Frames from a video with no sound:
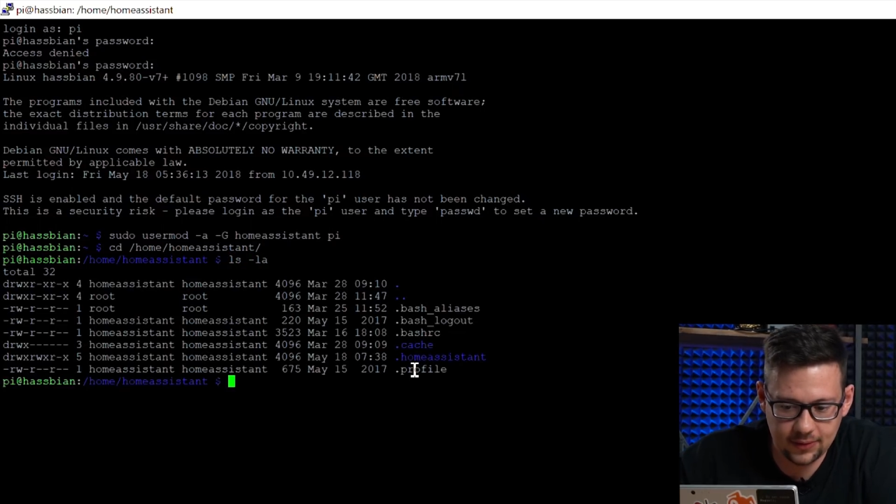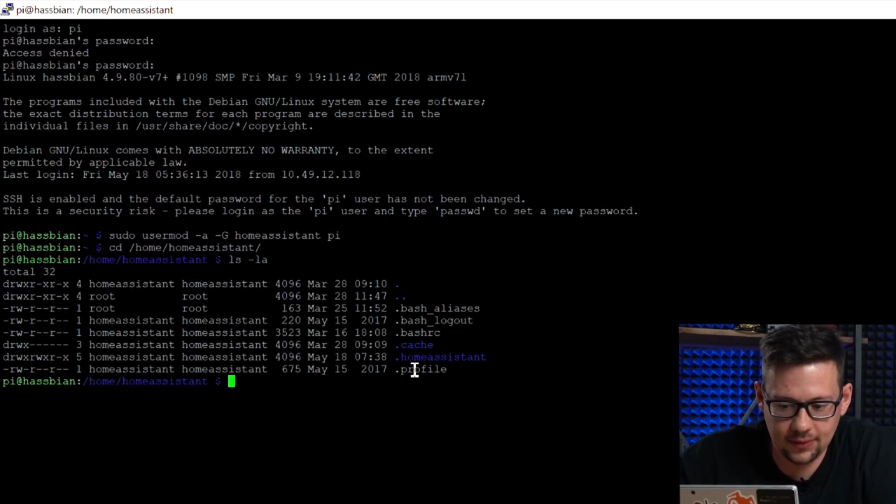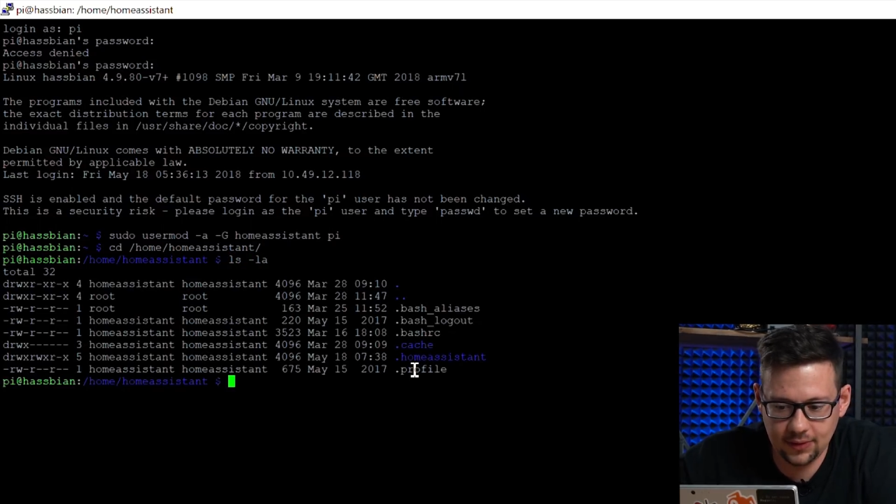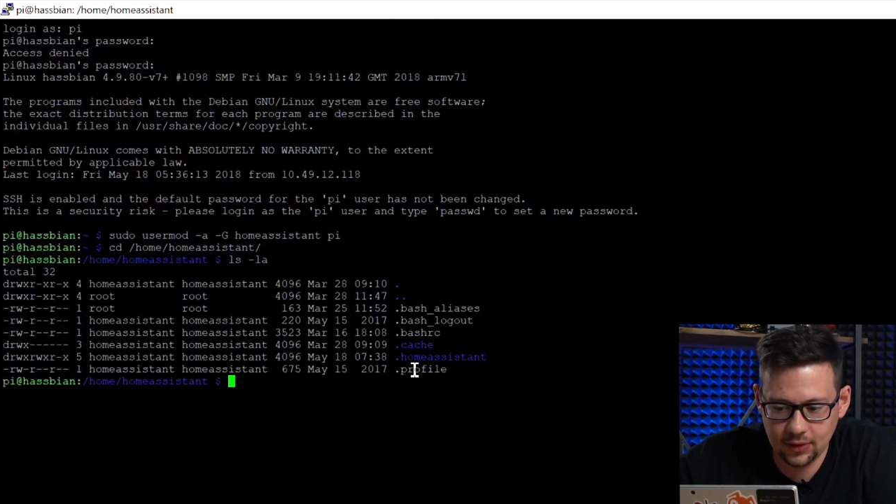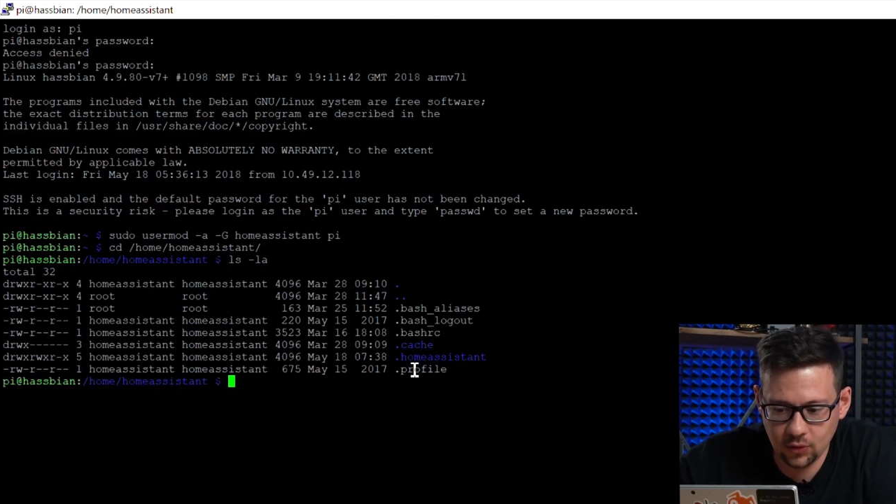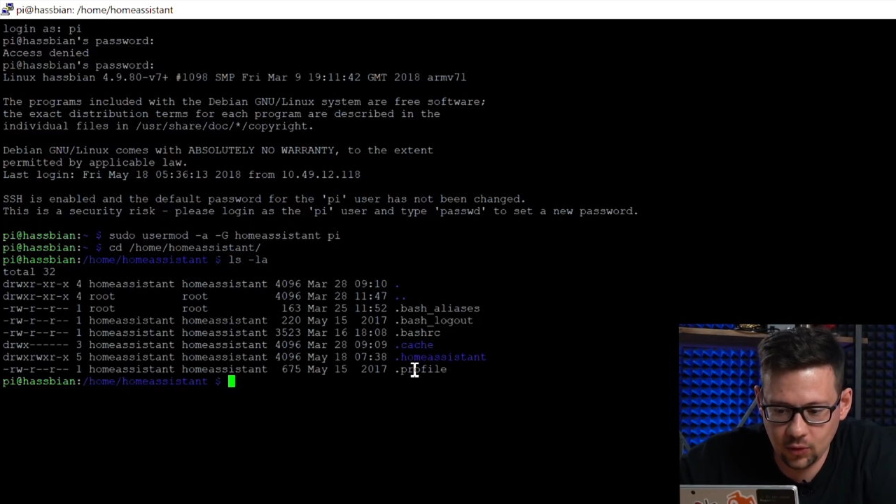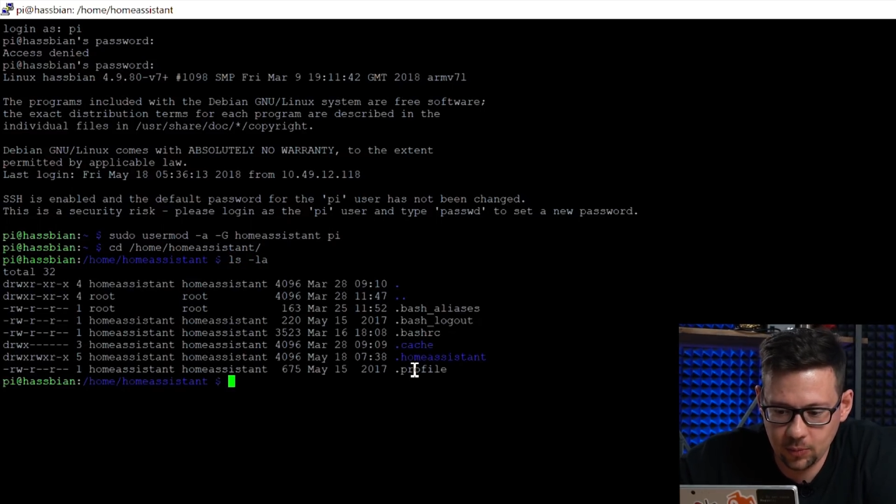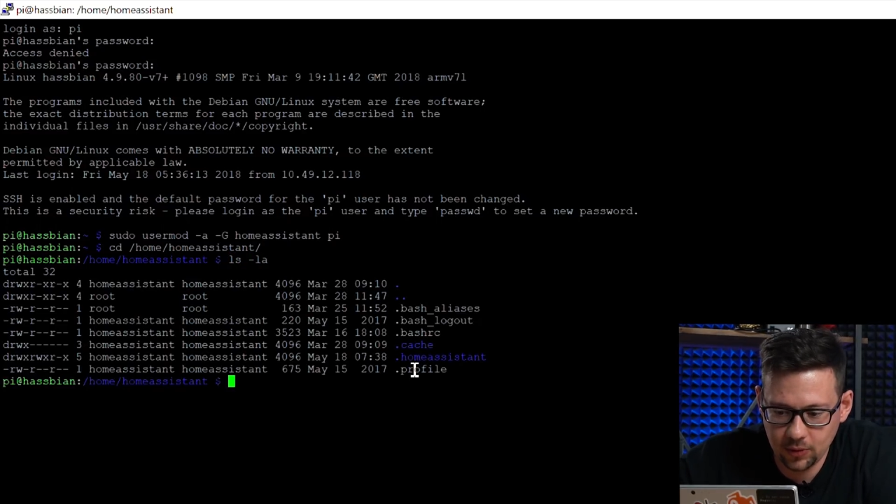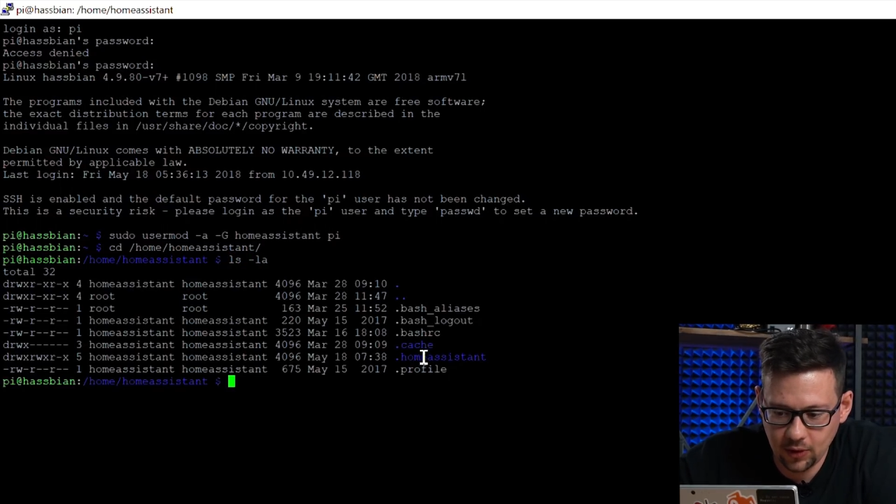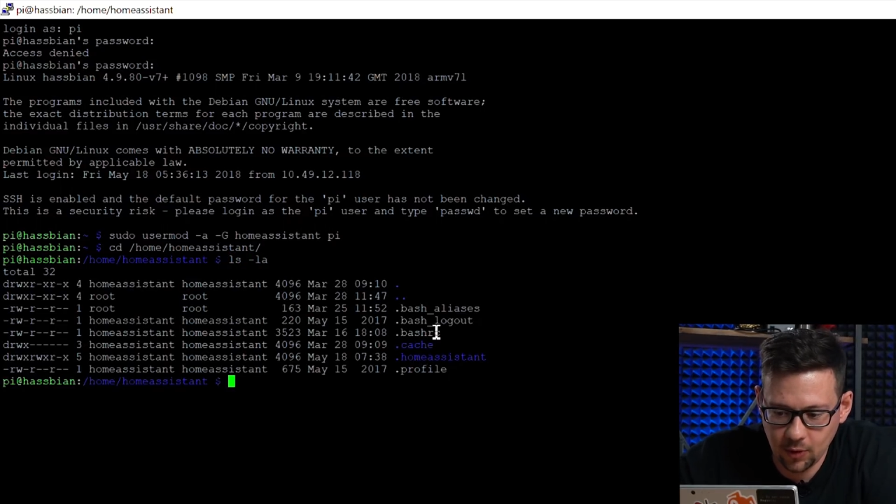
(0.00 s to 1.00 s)
the
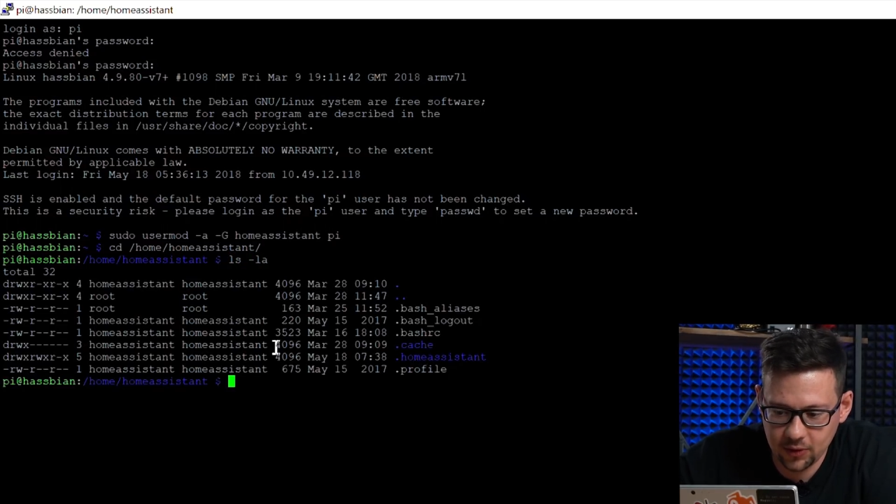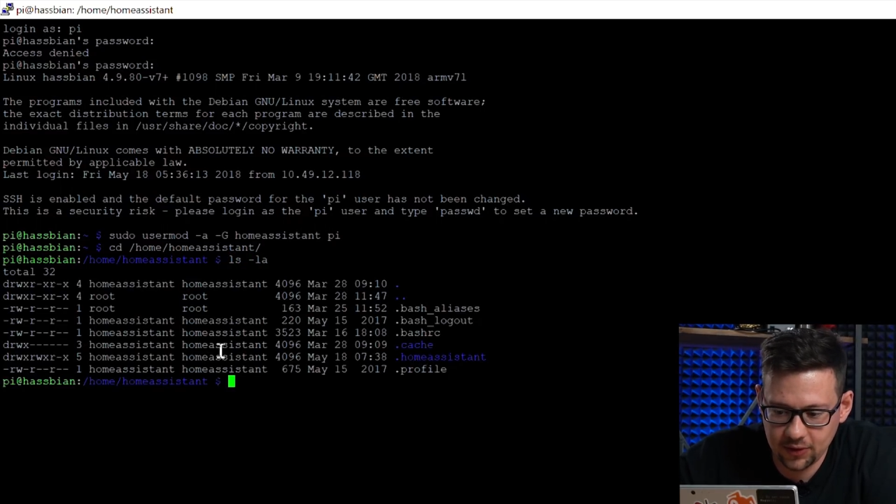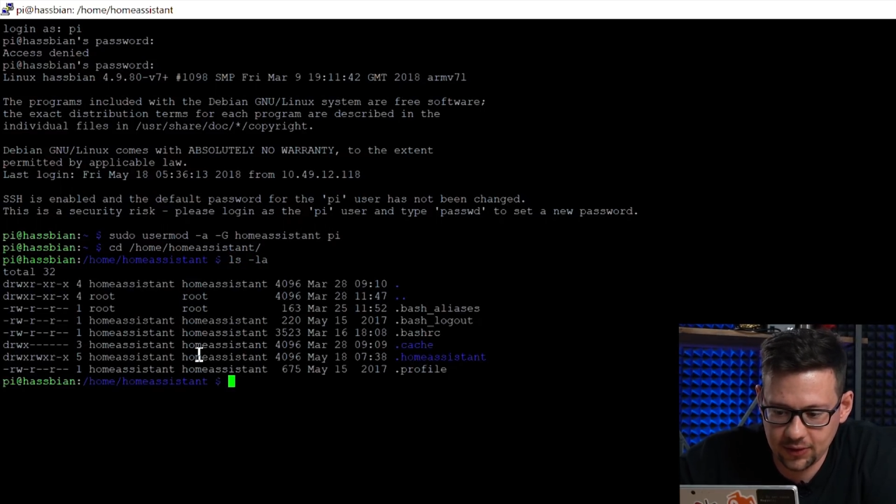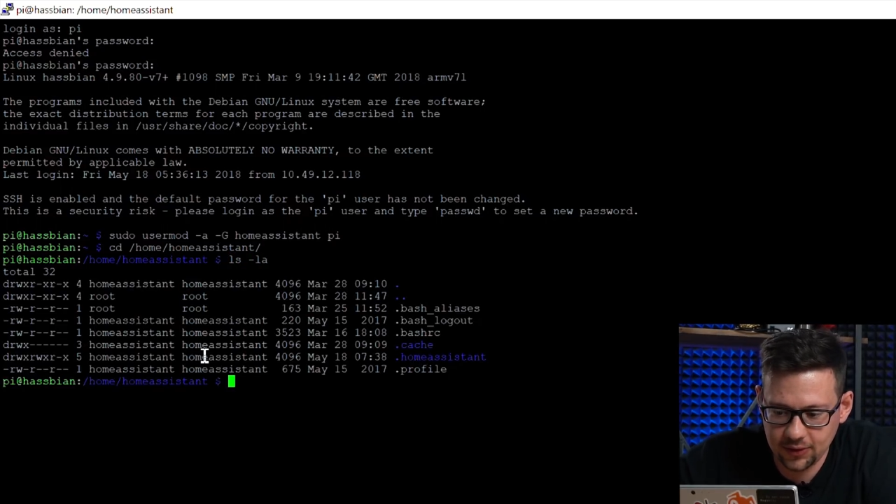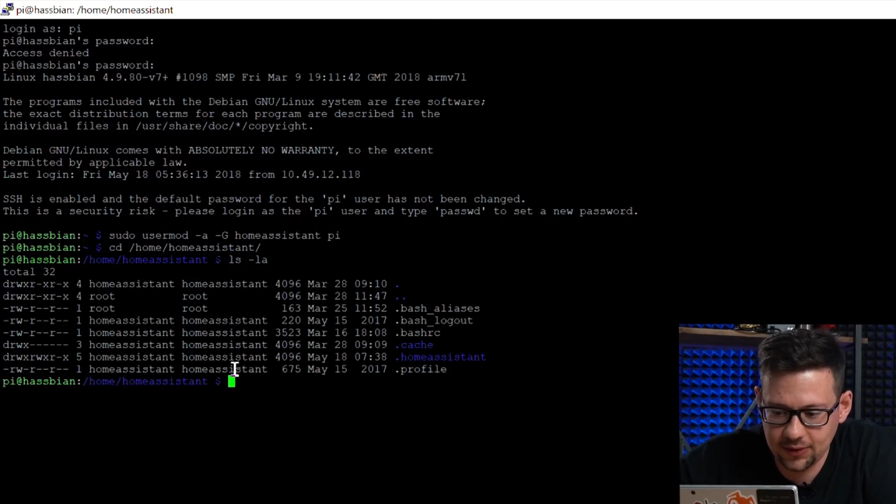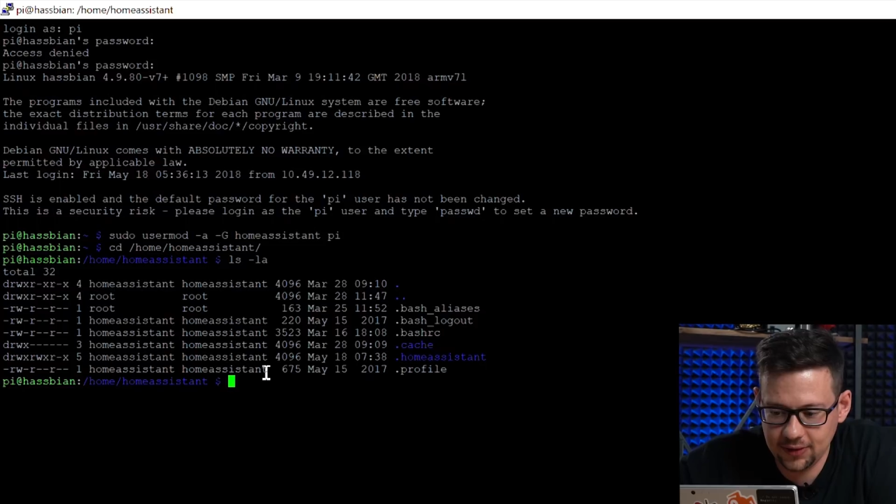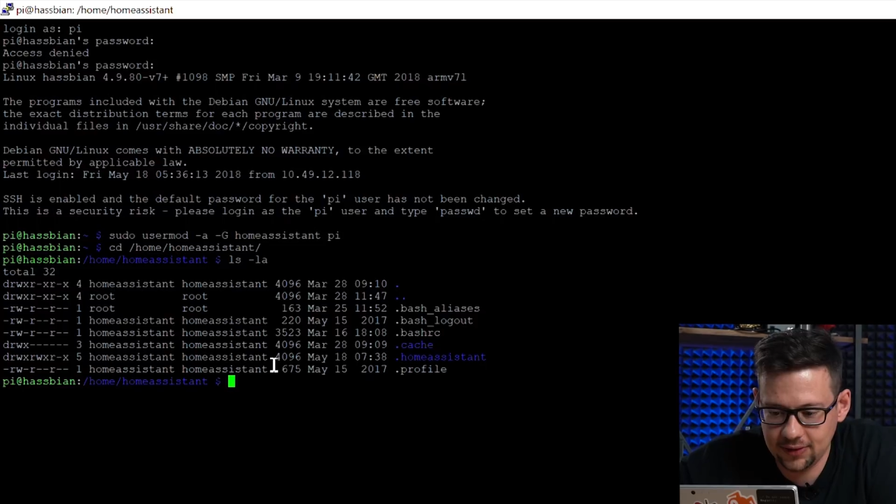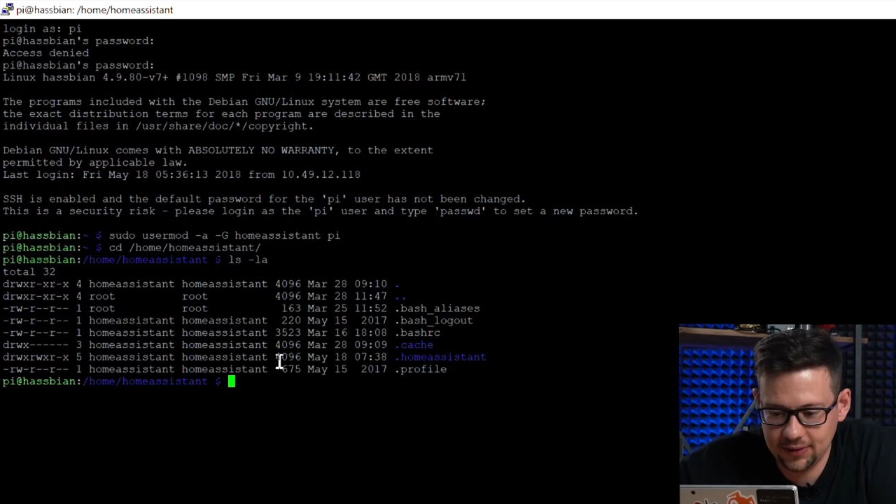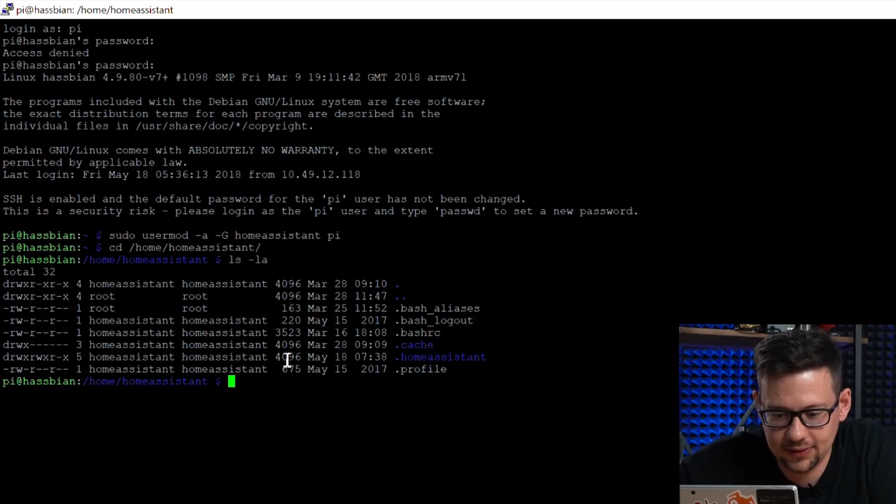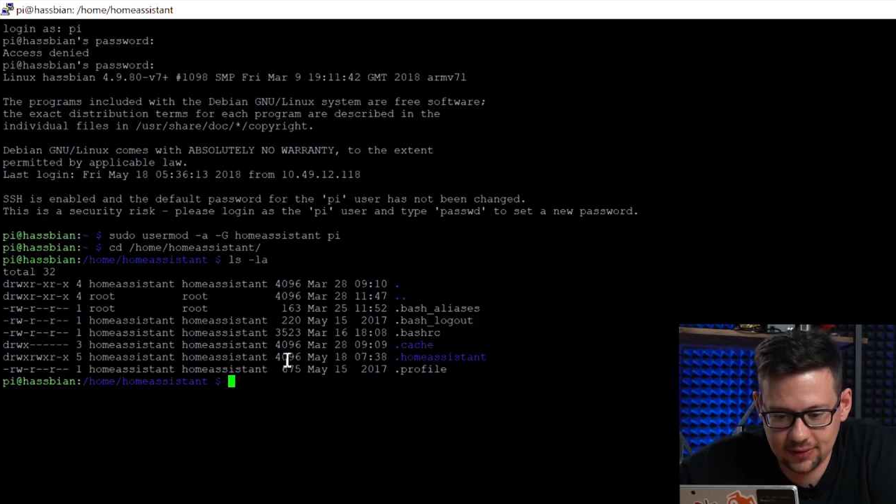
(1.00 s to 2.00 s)
group Home
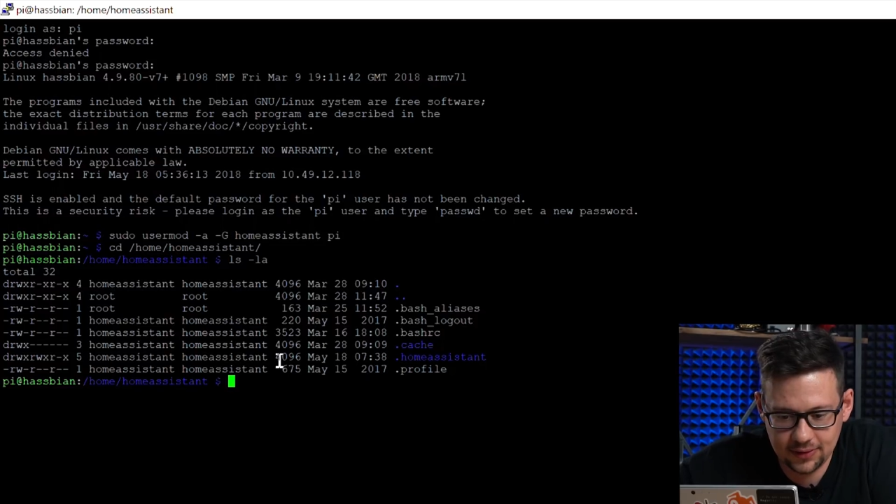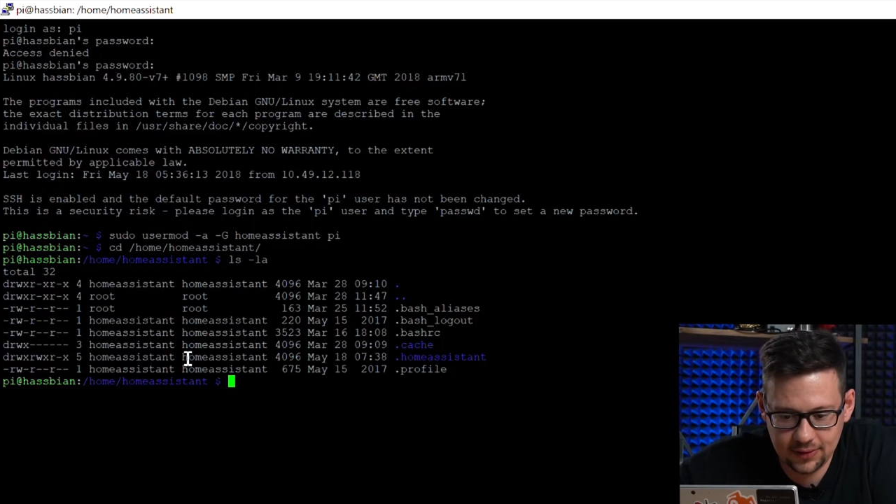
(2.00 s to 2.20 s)
Assistant